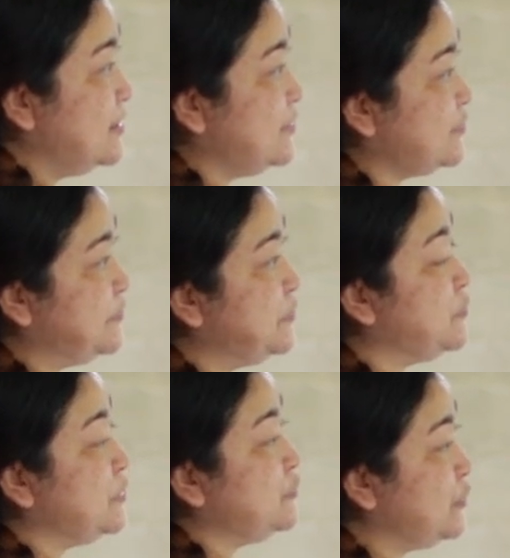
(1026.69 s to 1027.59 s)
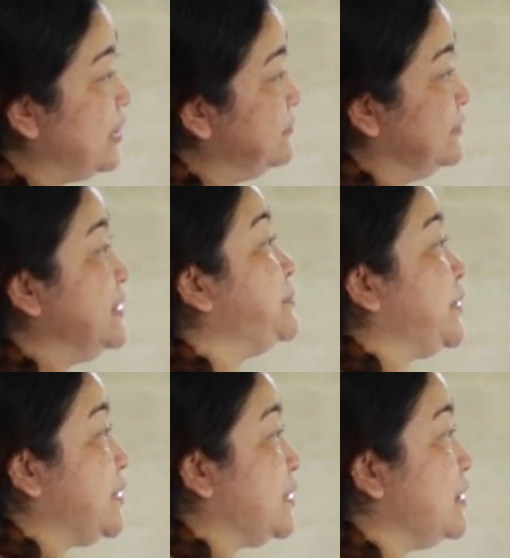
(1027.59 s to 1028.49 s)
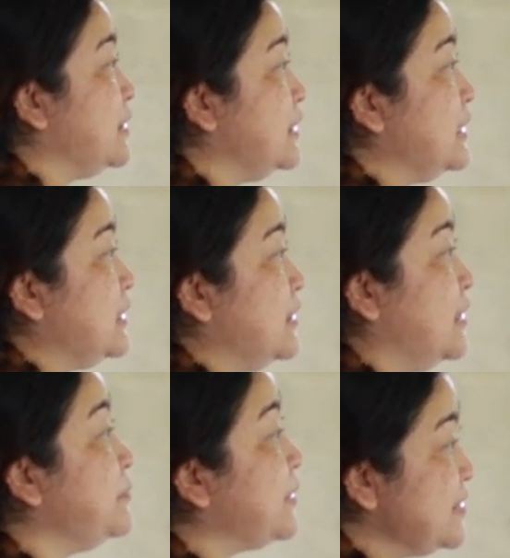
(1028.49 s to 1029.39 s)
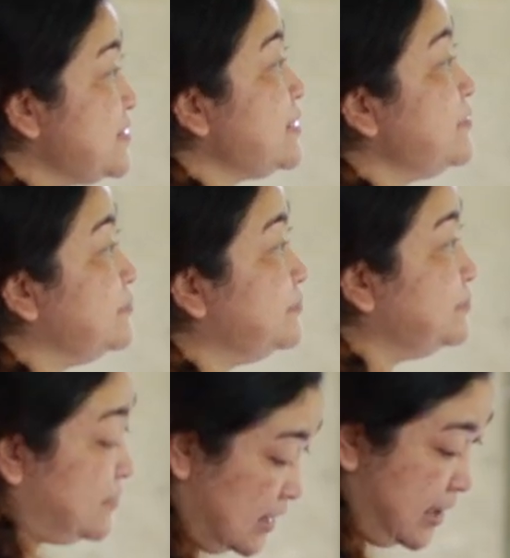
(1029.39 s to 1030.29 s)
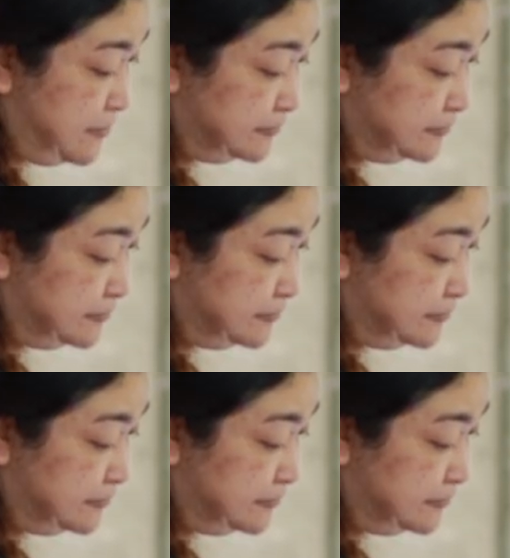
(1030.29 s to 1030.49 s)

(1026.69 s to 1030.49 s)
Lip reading: So if you want to have deeper pressure, yeah.